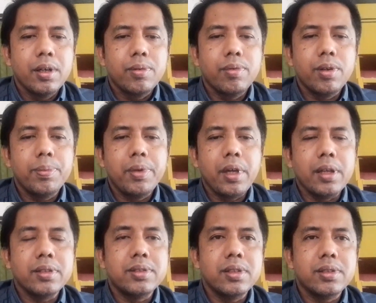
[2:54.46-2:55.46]
will be
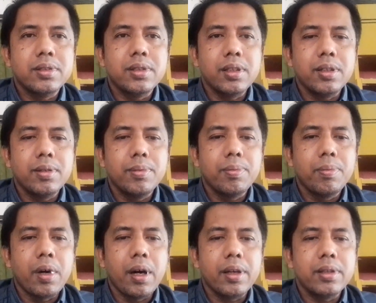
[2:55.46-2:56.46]
assisted
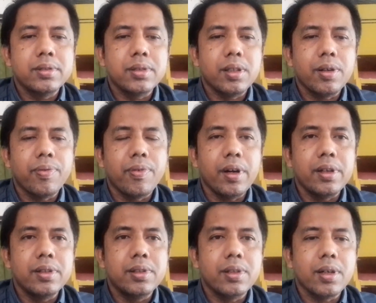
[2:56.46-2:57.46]
by
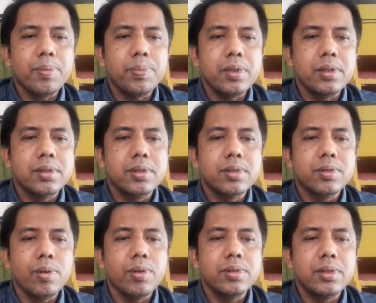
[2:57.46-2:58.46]
certified therapists, so
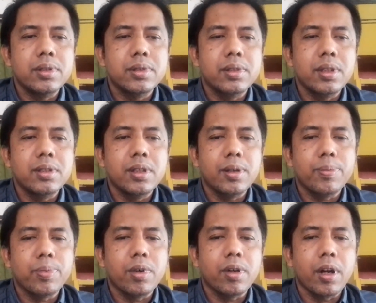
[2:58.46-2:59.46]
this teaching
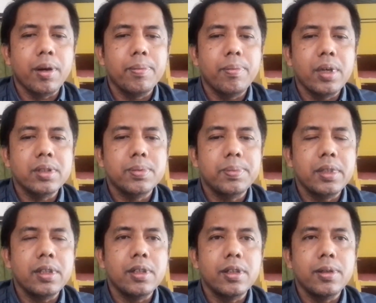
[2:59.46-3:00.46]
program must
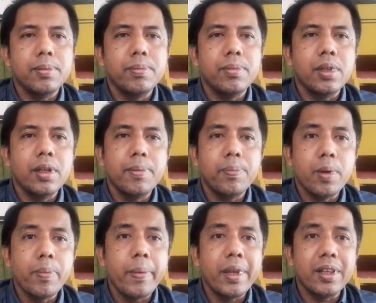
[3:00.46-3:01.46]
be
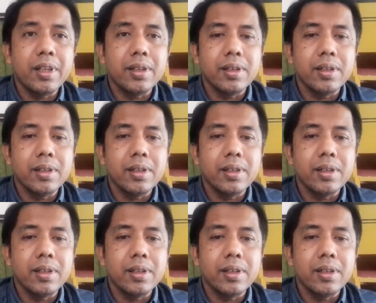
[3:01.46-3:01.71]
implemented